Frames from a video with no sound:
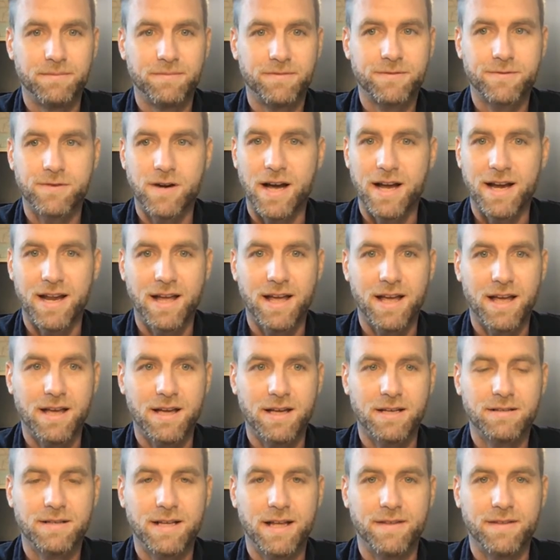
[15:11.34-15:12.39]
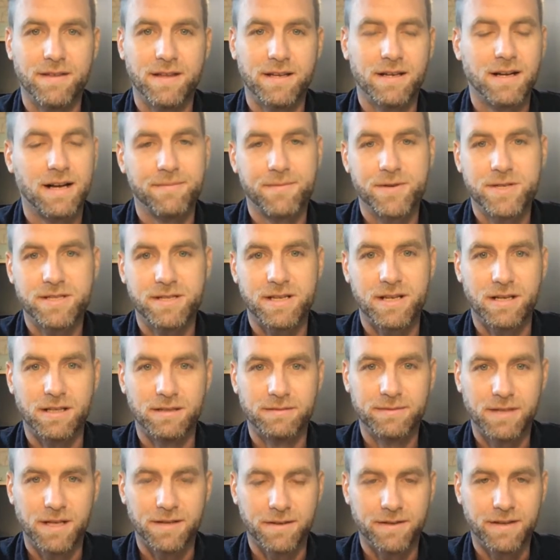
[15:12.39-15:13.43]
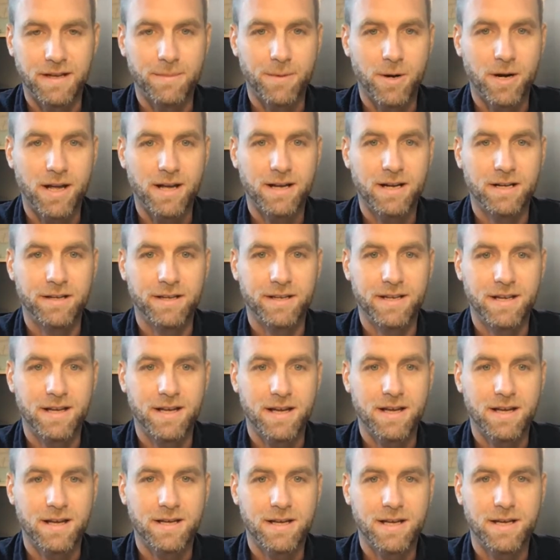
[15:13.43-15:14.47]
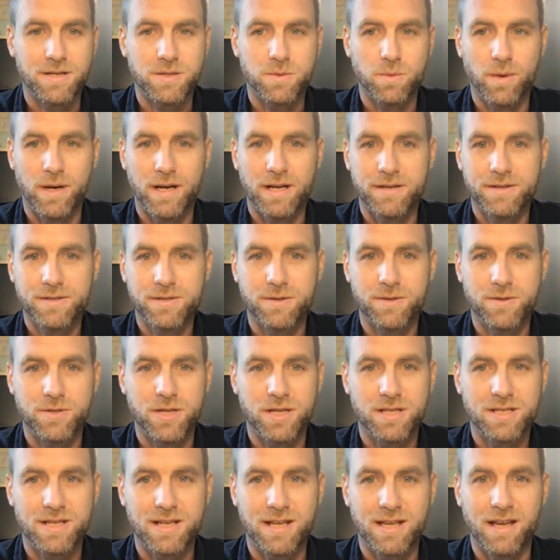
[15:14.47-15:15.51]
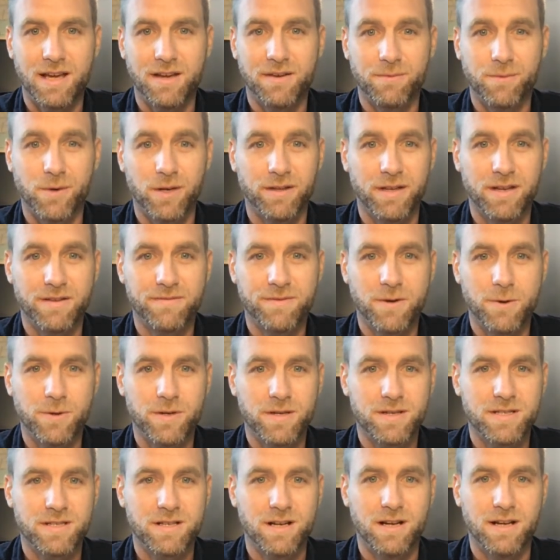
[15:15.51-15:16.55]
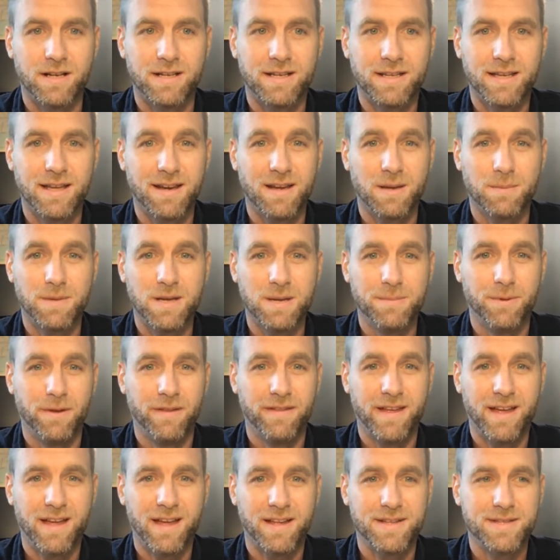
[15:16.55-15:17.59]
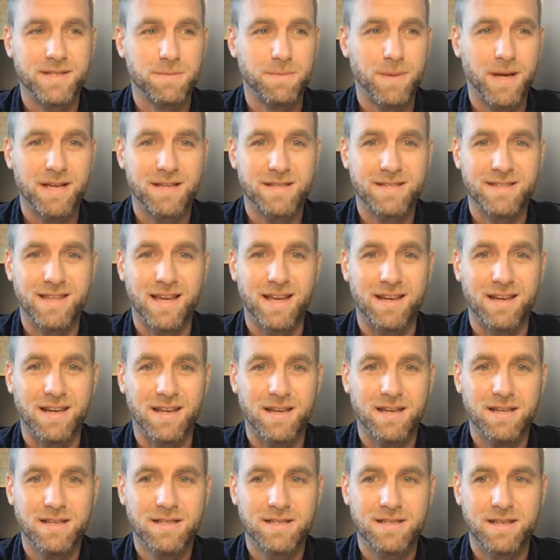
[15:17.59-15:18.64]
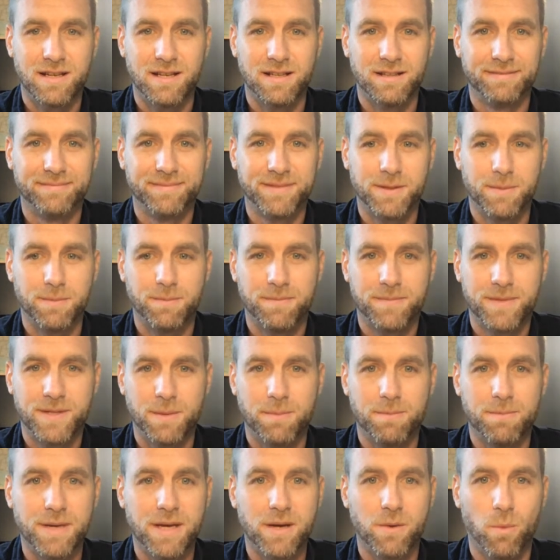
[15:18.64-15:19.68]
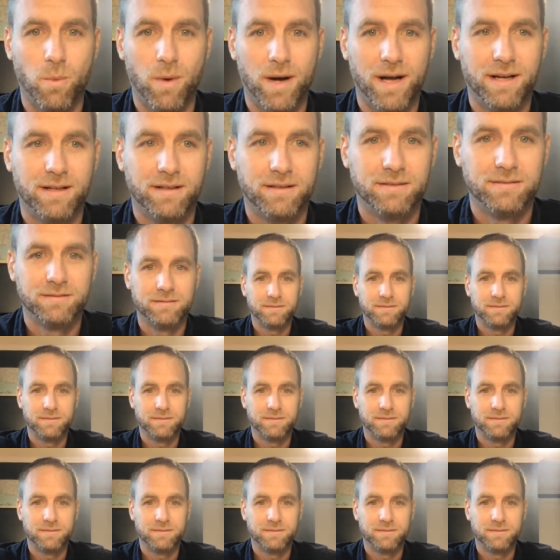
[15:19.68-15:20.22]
Friday, and then obviously on the Labor Day holiday as well. So just, again, really focused on getting people the headspace they need to be well